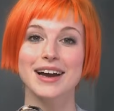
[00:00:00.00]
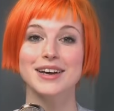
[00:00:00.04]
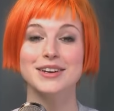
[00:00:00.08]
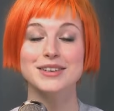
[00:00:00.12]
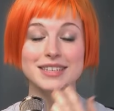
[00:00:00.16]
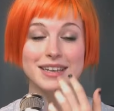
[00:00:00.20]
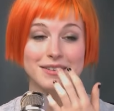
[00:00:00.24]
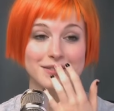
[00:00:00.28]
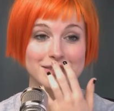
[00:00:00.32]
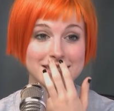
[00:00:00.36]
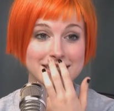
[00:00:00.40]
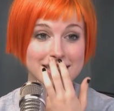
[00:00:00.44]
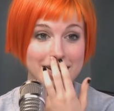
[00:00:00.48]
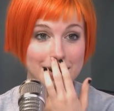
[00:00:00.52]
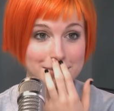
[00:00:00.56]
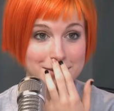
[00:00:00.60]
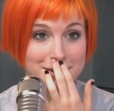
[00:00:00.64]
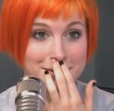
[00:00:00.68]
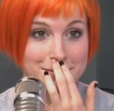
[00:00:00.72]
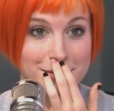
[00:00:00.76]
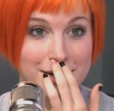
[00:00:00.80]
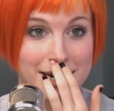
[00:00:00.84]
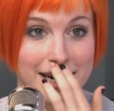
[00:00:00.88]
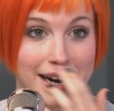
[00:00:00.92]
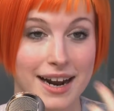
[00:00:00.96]
I used to have a
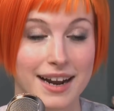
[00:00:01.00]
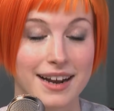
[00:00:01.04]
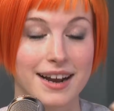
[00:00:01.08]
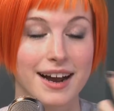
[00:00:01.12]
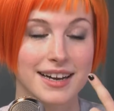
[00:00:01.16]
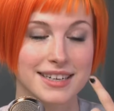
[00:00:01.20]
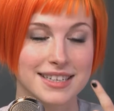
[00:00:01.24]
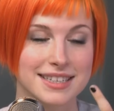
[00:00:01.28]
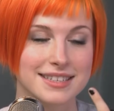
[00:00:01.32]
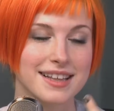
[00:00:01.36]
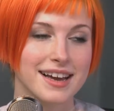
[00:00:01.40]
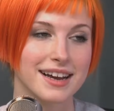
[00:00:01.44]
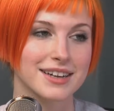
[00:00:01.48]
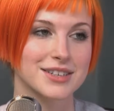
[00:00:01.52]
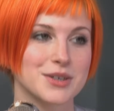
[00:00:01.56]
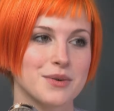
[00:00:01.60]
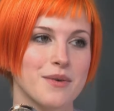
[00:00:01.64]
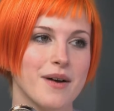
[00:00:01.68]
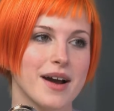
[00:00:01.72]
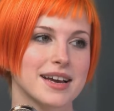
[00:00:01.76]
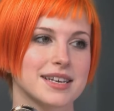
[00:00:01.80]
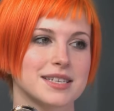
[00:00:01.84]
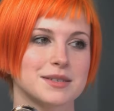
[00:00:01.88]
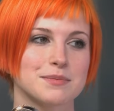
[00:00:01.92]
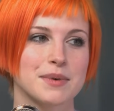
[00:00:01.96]
septum ring. I, I did that
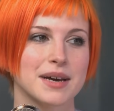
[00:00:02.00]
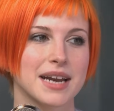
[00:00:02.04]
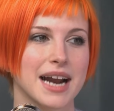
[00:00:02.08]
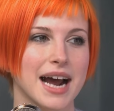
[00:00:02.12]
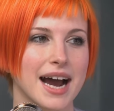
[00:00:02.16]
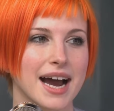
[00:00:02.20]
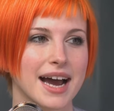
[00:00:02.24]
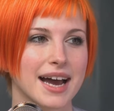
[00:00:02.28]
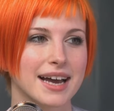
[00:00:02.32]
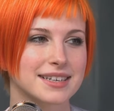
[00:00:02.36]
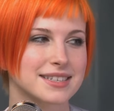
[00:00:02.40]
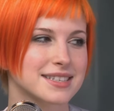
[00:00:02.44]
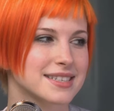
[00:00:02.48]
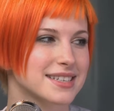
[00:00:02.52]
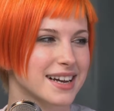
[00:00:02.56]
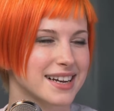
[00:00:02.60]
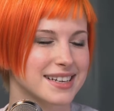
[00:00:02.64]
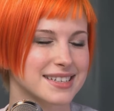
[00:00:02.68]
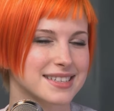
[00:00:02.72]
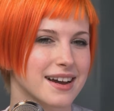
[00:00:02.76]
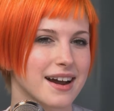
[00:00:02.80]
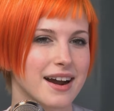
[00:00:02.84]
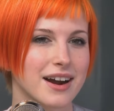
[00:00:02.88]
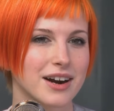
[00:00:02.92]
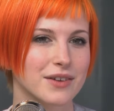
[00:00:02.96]
twice, but I, I just
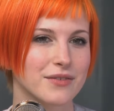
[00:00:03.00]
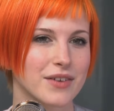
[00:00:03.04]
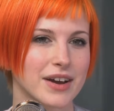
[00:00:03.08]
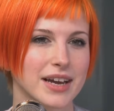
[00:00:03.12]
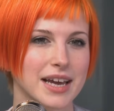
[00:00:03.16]
got tired of.